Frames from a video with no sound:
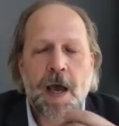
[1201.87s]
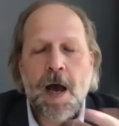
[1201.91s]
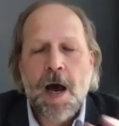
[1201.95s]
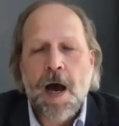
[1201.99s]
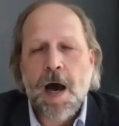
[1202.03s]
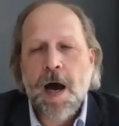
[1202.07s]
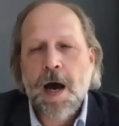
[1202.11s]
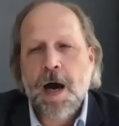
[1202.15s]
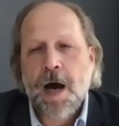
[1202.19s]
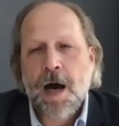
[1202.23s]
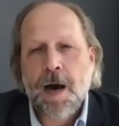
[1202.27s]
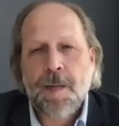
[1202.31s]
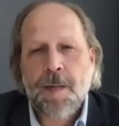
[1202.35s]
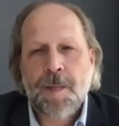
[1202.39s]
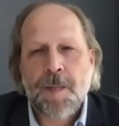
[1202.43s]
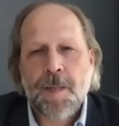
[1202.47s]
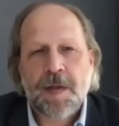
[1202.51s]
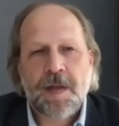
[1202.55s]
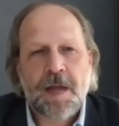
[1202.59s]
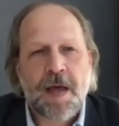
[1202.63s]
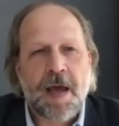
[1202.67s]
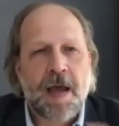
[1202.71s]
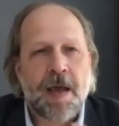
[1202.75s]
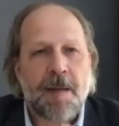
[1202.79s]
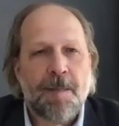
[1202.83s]

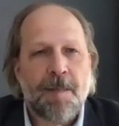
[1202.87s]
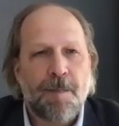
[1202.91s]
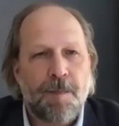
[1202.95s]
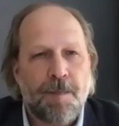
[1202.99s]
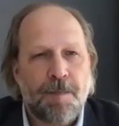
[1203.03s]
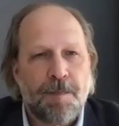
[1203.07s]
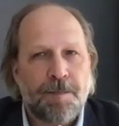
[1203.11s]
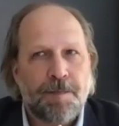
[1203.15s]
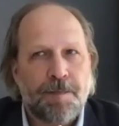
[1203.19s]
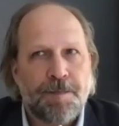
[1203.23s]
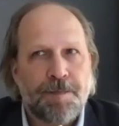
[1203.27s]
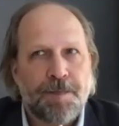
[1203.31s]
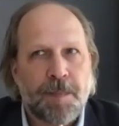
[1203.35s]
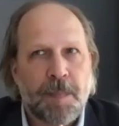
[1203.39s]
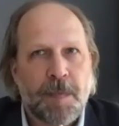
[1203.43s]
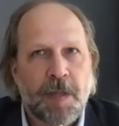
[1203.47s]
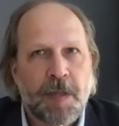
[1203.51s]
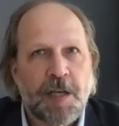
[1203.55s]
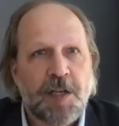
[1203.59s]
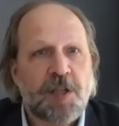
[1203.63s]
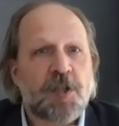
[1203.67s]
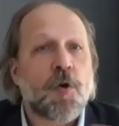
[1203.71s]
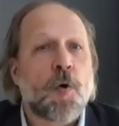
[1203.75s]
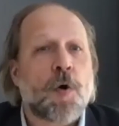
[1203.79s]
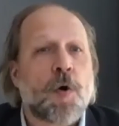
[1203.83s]
They
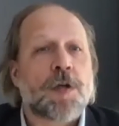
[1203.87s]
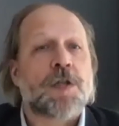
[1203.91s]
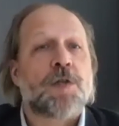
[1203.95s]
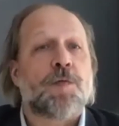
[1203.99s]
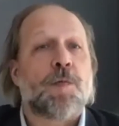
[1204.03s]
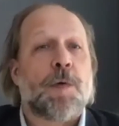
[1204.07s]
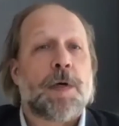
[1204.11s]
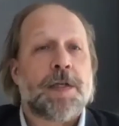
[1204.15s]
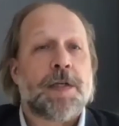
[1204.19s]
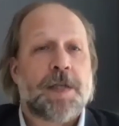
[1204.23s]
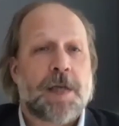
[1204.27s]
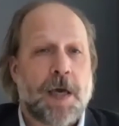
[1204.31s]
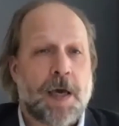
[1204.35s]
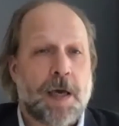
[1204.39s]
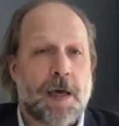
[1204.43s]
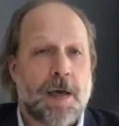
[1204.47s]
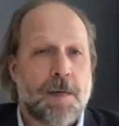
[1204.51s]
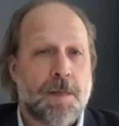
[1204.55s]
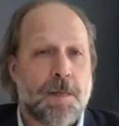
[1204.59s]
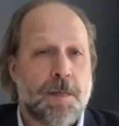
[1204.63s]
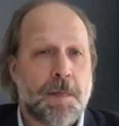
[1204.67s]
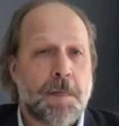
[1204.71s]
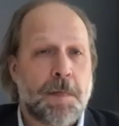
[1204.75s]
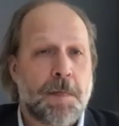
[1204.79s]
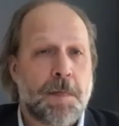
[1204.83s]
sourced whiskey
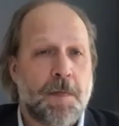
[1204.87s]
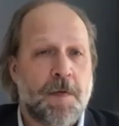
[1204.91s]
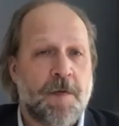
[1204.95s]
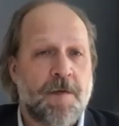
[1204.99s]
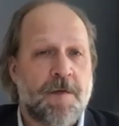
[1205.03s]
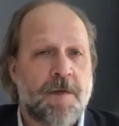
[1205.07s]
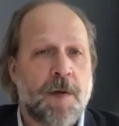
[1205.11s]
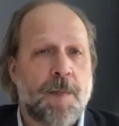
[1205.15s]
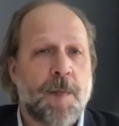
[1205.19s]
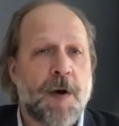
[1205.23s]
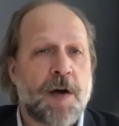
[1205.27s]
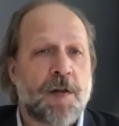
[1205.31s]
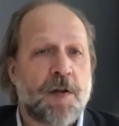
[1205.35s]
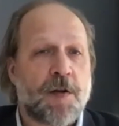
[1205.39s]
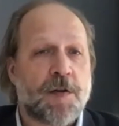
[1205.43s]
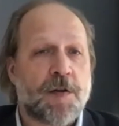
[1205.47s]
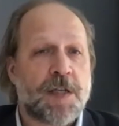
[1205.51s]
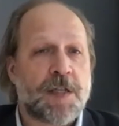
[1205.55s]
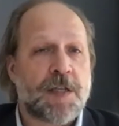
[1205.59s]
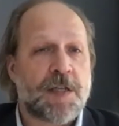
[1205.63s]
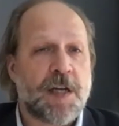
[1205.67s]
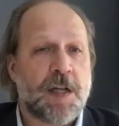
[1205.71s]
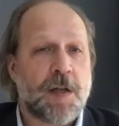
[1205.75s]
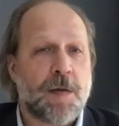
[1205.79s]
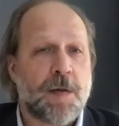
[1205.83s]
from other
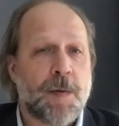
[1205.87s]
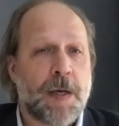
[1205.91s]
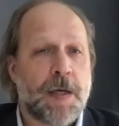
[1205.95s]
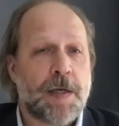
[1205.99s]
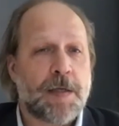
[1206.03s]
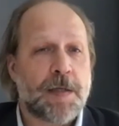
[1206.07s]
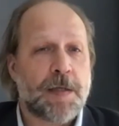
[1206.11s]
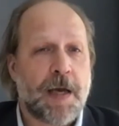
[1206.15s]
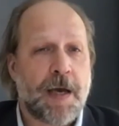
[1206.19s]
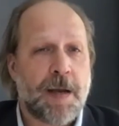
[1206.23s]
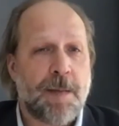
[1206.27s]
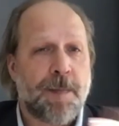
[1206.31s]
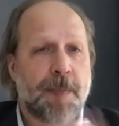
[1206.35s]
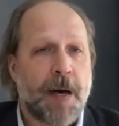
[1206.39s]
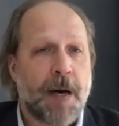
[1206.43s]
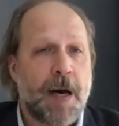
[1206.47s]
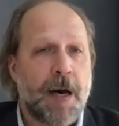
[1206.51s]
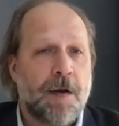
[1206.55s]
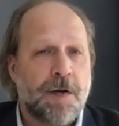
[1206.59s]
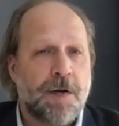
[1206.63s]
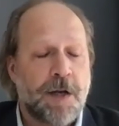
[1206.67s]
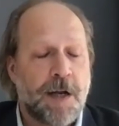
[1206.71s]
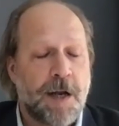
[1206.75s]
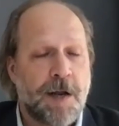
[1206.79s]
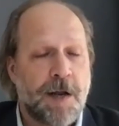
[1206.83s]
distilleries and
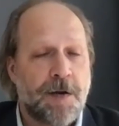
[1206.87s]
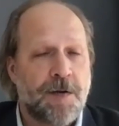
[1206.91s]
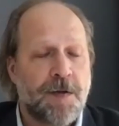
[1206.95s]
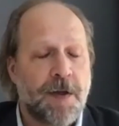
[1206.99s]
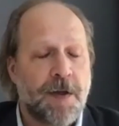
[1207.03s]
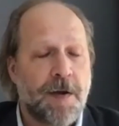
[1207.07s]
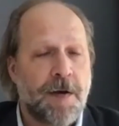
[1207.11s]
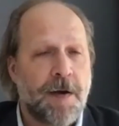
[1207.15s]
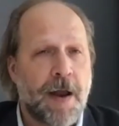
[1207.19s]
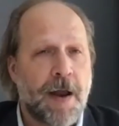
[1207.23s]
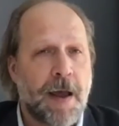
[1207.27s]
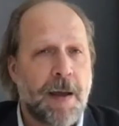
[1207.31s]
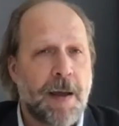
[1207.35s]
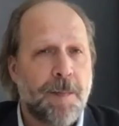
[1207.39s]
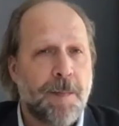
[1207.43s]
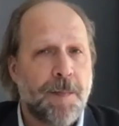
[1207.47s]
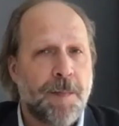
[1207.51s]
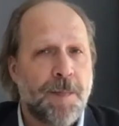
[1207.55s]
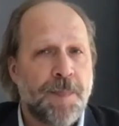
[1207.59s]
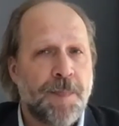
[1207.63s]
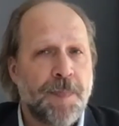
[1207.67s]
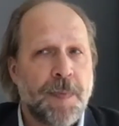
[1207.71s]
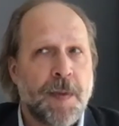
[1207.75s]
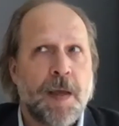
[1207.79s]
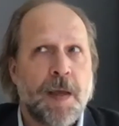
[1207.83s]
bottled it under their name.
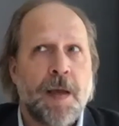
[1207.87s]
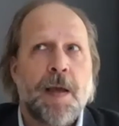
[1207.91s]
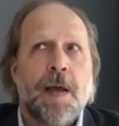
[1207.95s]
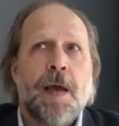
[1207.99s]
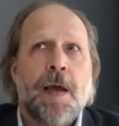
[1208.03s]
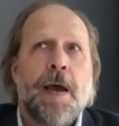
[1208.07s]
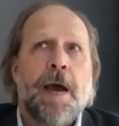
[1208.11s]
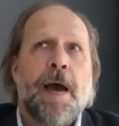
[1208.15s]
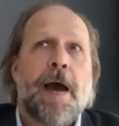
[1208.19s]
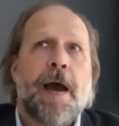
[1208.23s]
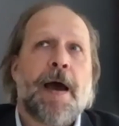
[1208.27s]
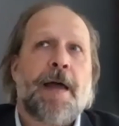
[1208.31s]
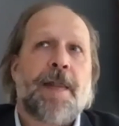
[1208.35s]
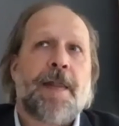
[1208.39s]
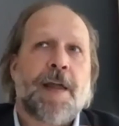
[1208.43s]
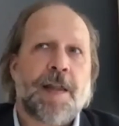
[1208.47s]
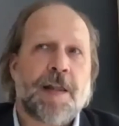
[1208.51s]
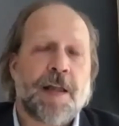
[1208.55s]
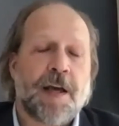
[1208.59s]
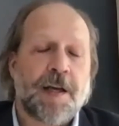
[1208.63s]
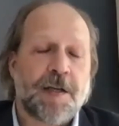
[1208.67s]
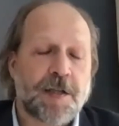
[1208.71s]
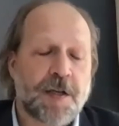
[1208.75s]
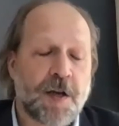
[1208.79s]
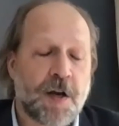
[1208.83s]
And then
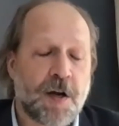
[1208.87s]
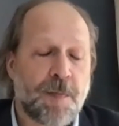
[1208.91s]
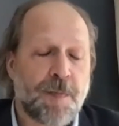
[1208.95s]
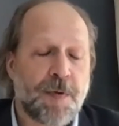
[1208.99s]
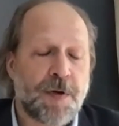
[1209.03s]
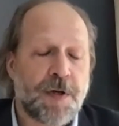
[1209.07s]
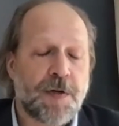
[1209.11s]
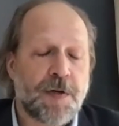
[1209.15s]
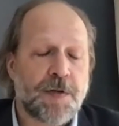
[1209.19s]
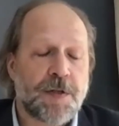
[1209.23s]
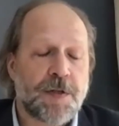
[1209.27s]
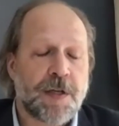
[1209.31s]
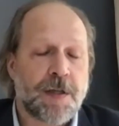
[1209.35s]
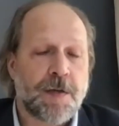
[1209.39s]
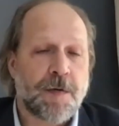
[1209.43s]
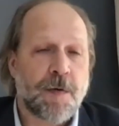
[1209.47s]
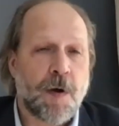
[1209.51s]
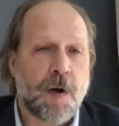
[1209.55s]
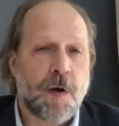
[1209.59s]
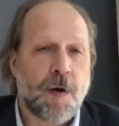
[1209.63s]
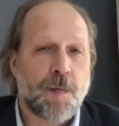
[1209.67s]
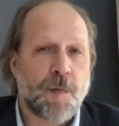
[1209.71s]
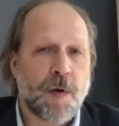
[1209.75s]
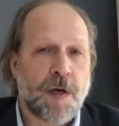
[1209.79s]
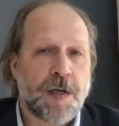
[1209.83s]
they started producing their
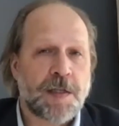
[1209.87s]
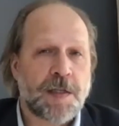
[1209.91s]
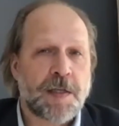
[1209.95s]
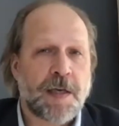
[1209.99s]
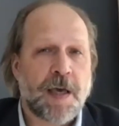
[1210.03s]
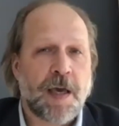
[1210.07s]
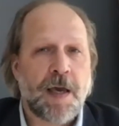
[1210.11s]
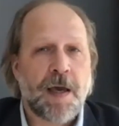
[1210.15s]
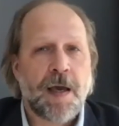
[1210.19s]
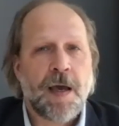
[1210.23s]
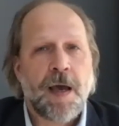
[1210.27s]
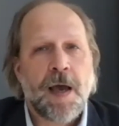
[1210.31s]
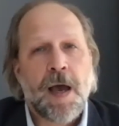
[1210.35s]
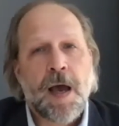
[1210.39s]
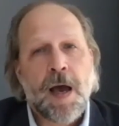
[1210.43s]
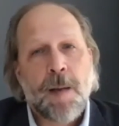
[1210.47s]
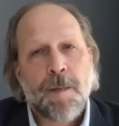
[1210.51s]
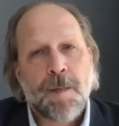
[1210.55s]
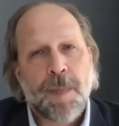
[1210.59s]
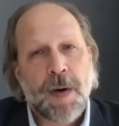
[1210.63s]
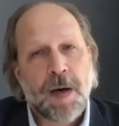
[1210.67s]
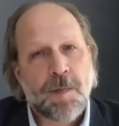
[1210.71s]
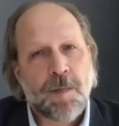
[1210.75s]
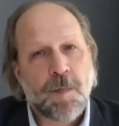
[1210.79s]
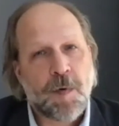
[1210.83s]
own whiskey,
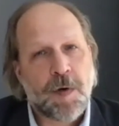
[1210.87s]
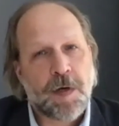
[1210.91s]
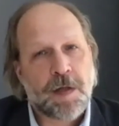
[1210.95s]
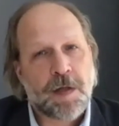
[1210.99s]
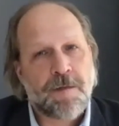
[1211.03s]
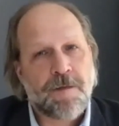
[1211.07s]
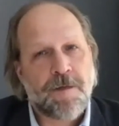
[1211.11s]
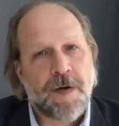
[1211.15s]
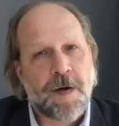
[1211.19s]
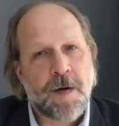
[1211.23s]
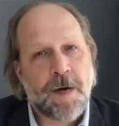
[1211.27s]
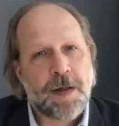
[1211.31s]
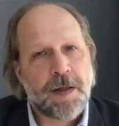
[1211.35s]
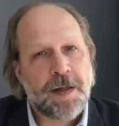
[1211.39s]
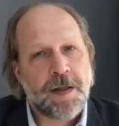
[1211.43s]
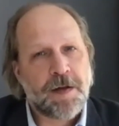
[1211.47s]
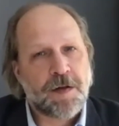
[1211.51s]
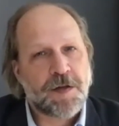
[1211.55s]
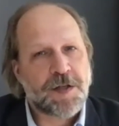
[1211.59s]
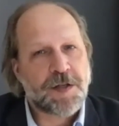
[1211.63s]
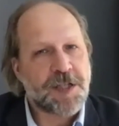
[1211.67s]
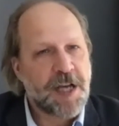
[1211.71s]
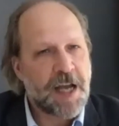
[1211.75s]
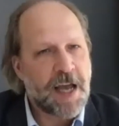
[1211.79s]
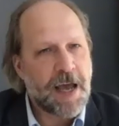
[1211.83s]
but with very
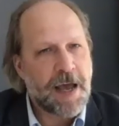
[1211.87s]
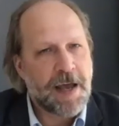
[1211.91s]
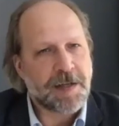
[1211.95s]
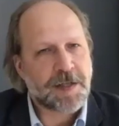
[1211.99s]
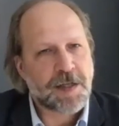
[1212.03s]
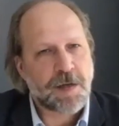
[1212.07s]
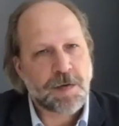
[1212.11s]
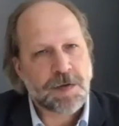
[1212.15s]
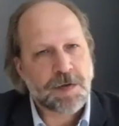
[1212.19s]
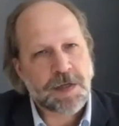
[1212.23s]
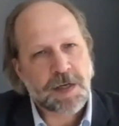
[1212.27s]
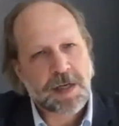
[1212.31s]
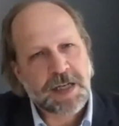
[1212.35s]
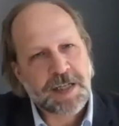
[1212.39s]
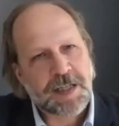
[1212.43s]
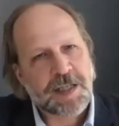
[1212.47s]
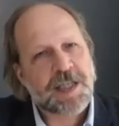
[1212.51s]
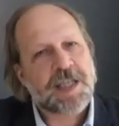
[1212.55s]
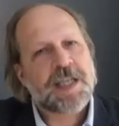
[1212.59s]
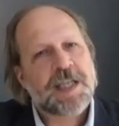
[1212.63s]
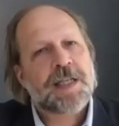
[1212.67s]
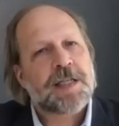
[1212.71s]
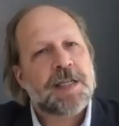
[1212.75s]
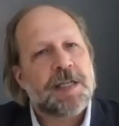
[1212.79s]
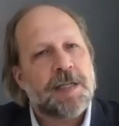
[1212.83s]
little change. There was a
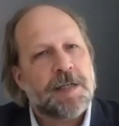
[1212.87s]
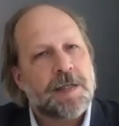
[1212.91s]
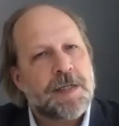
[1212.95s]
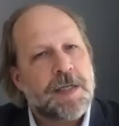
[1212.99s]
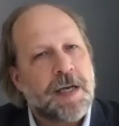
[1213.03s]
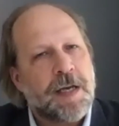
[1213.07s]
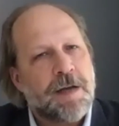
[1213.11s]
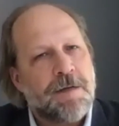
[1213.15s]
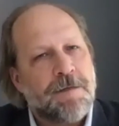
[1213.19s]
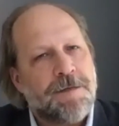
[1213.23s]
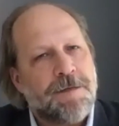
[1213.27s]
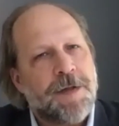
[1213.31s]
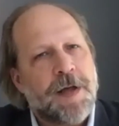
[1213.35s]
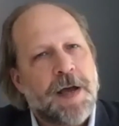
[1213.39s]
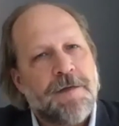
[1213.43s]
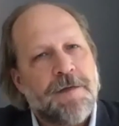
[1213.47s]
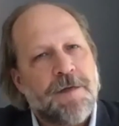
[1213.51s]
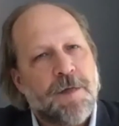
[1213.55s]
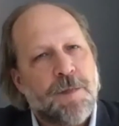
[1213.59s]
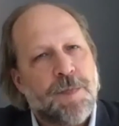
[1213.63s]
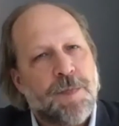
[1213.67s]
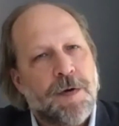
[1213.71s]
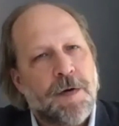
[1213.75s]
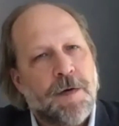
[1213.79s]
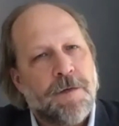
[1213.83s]
consistency in
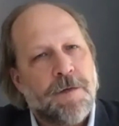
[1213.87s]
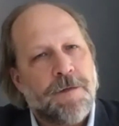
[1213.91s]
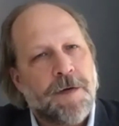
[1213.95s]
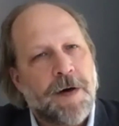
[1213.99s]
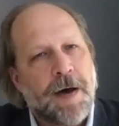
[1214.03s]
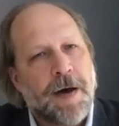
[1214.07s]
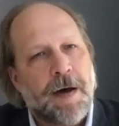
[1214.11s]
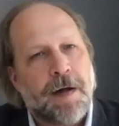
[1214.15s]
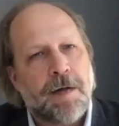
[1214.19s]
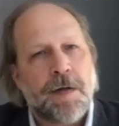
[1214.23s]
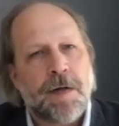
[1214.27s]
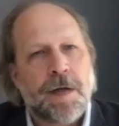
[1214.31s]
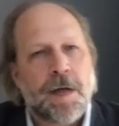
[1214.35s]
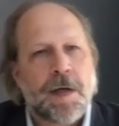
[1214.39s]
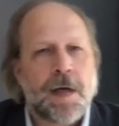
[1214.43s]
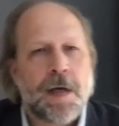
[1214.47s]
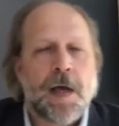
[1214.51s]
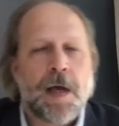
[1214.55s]
flavor profile.